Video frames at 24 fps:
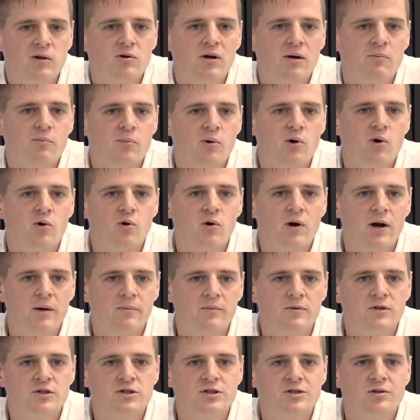you can
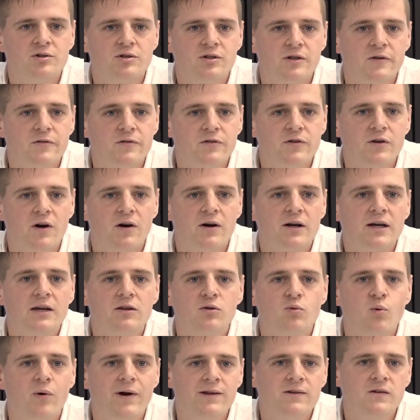program a certain
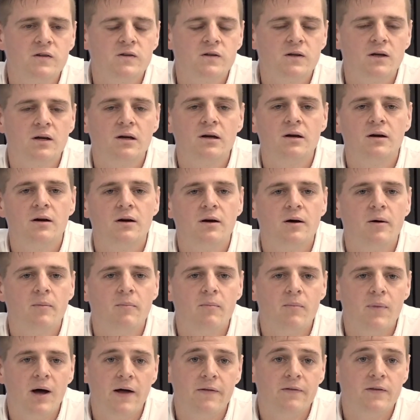target weight
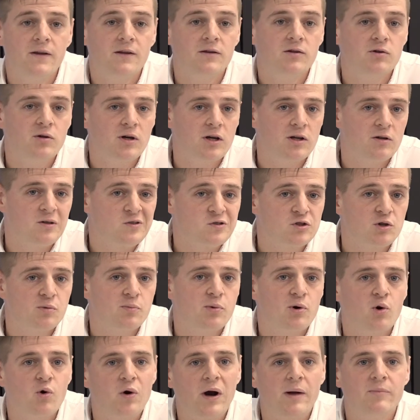and that you can also
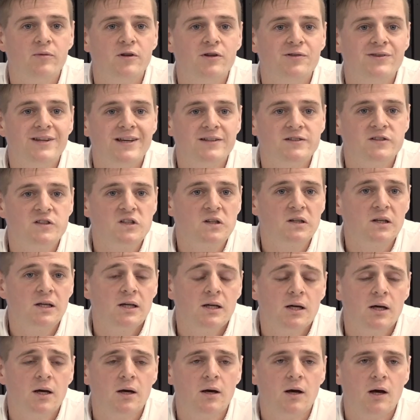program the density.
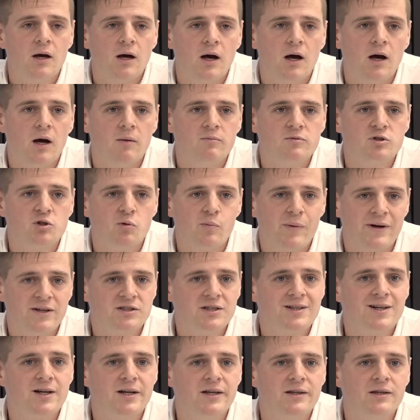So
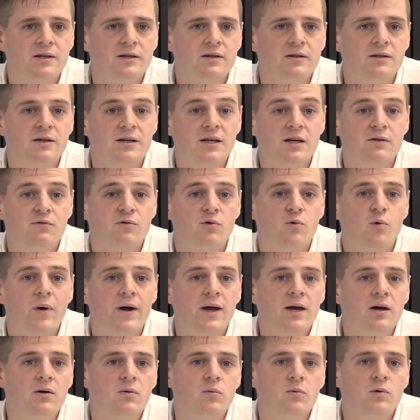basically the
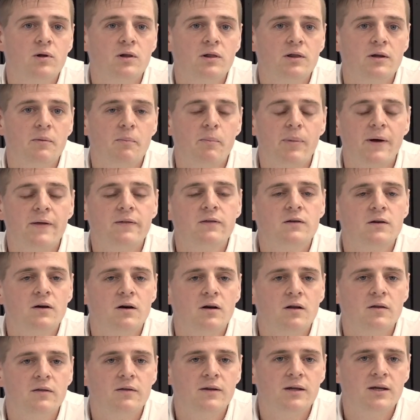giveaway will depend
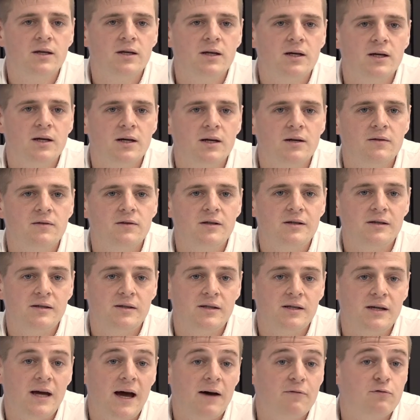on
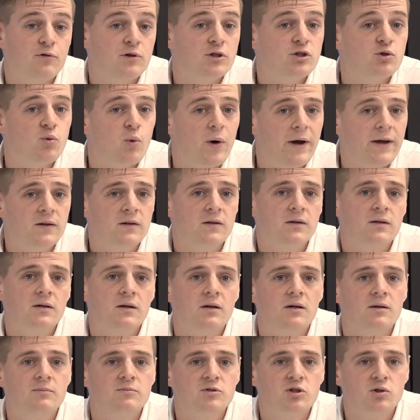the average weight.
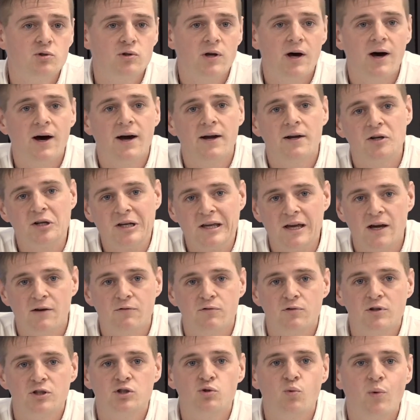So the higher the
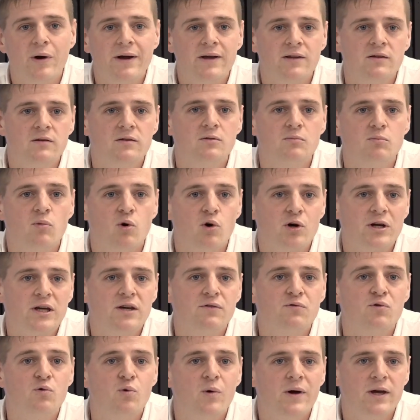average weight, the more
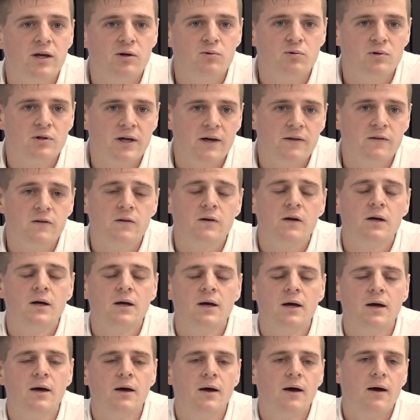giveaway you will get.
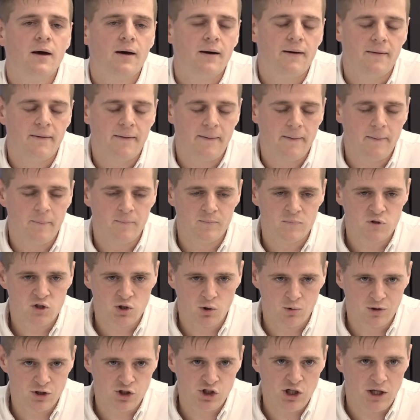
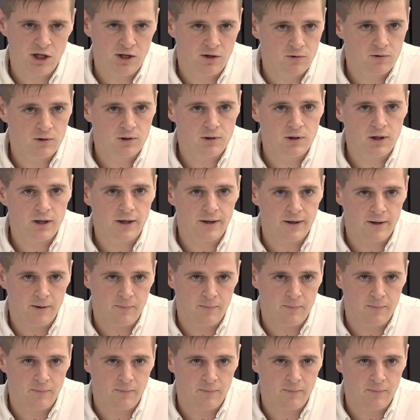So in general,